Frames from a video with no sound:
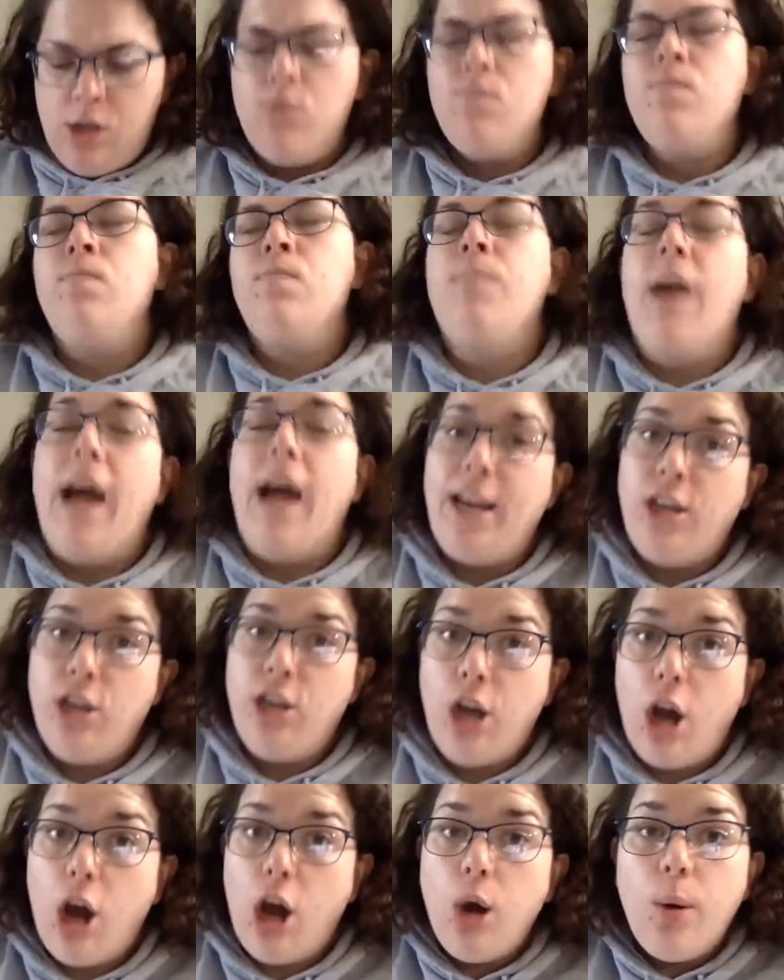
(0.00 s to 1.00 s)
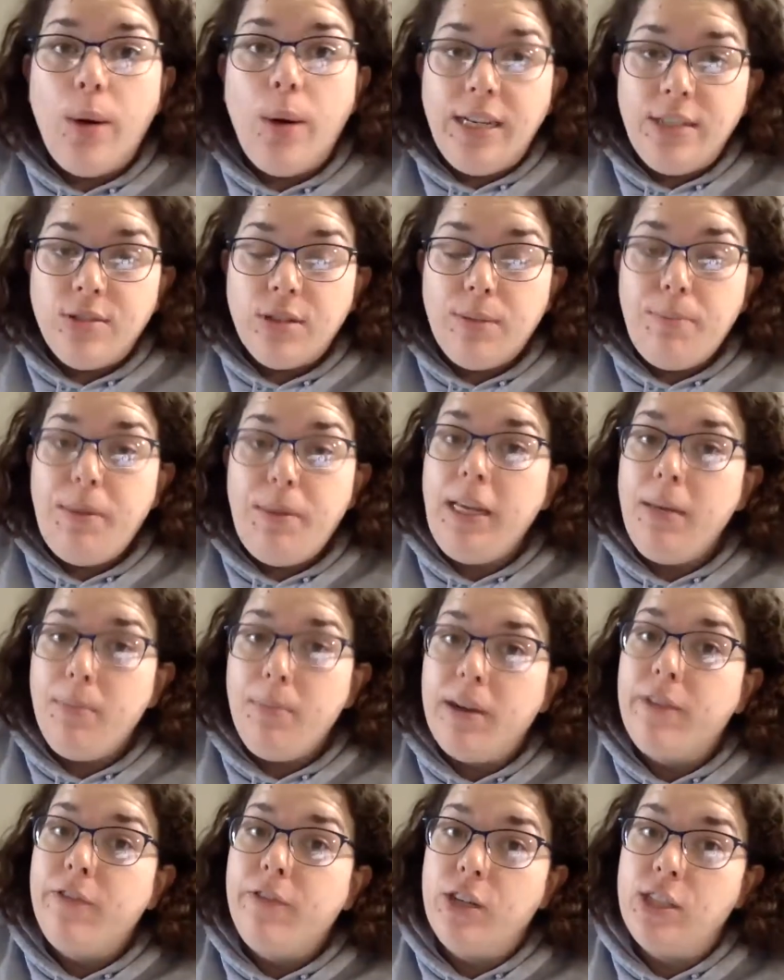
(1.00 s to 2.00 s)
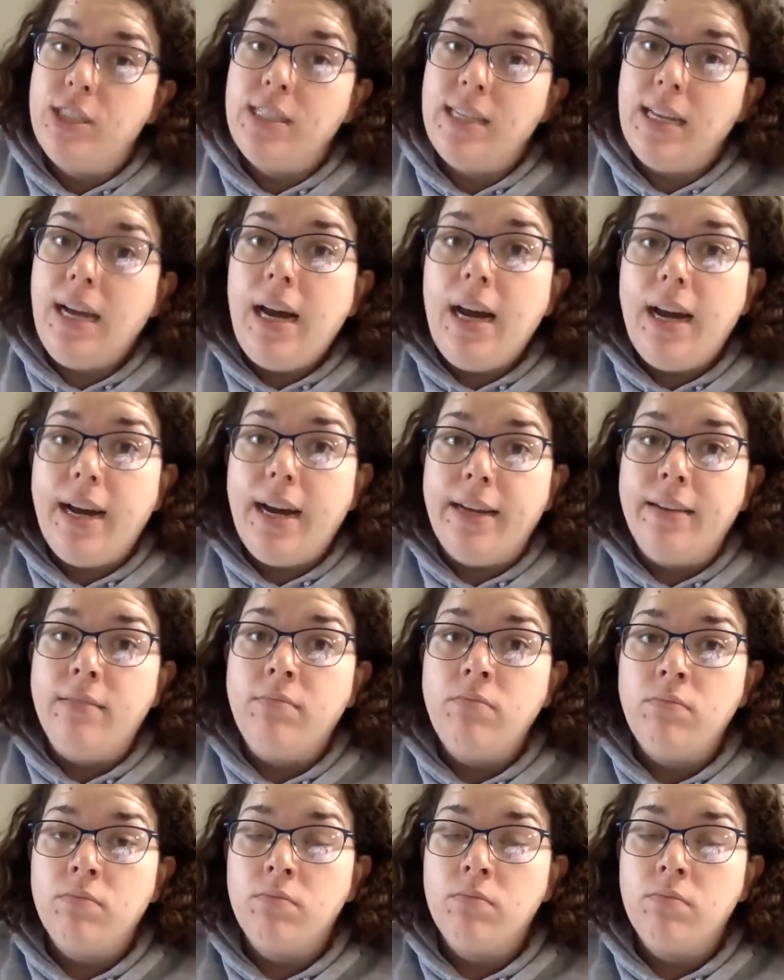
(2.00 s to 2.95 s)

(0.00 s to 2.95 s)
Hmm, I could always repeat my first line,